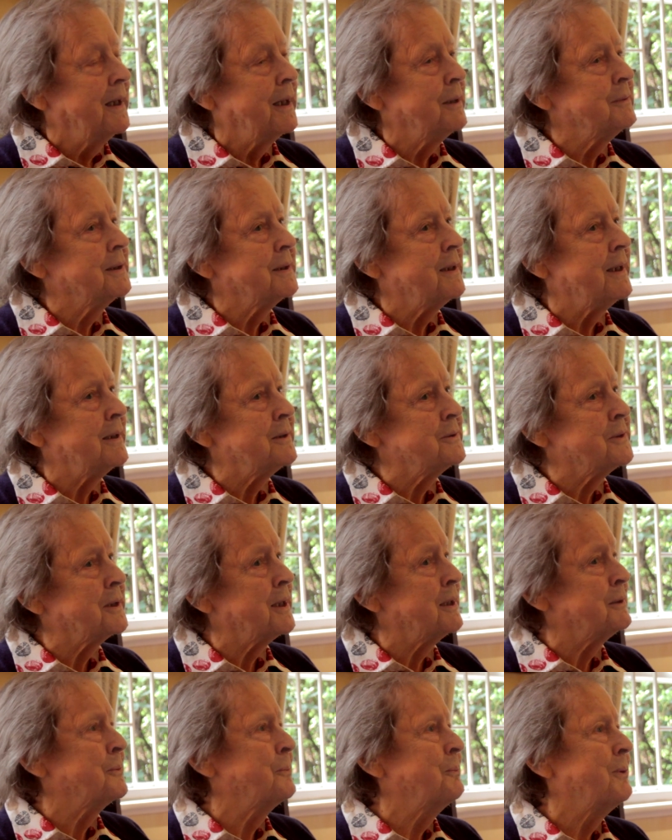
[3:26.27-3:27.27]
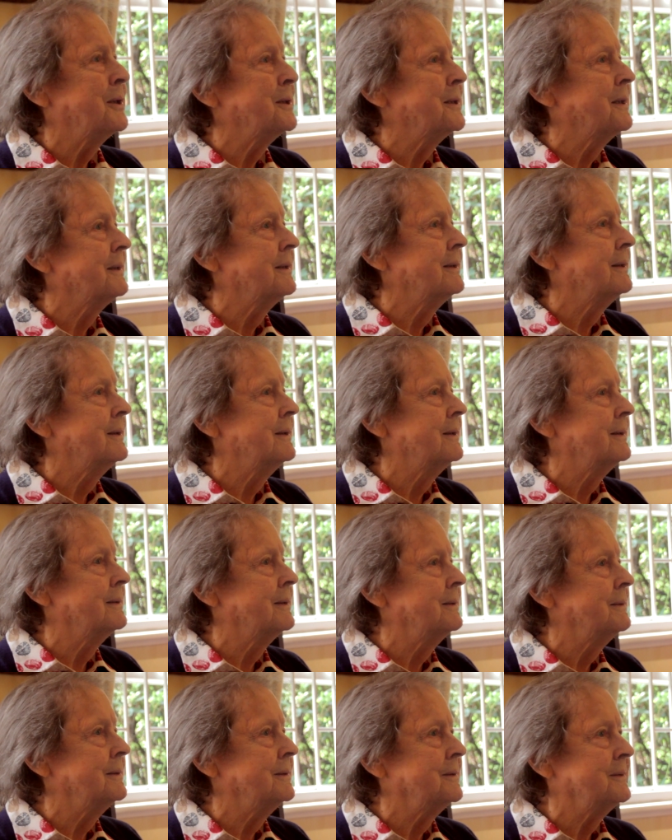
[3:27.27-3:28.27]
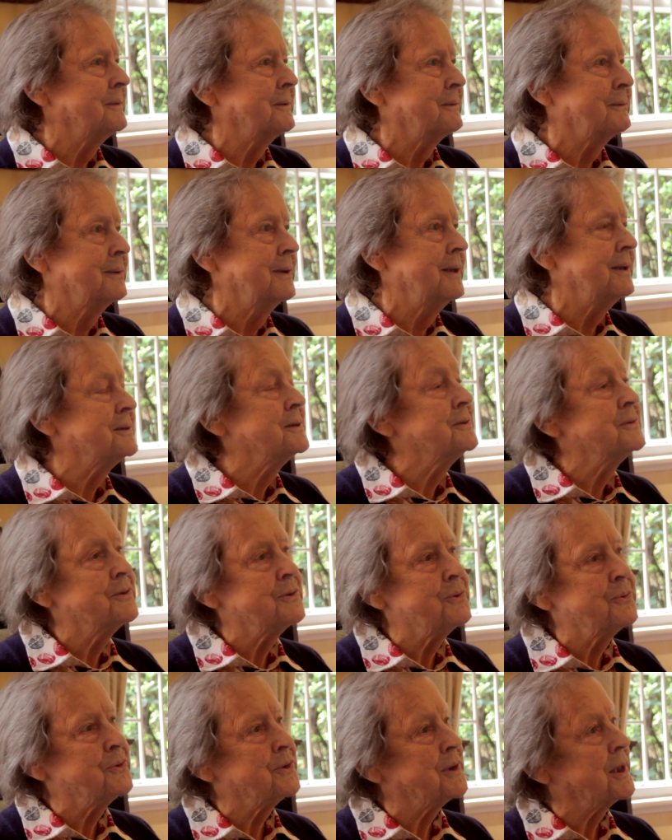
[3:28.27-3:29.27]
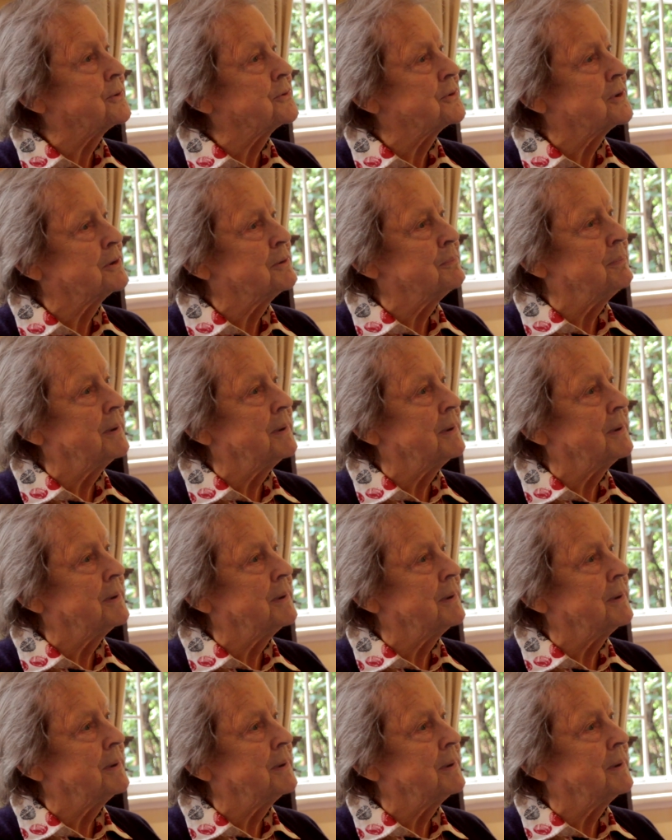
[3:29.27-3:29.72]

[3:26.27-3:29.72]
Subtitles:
I mean, how can one get enthusiastic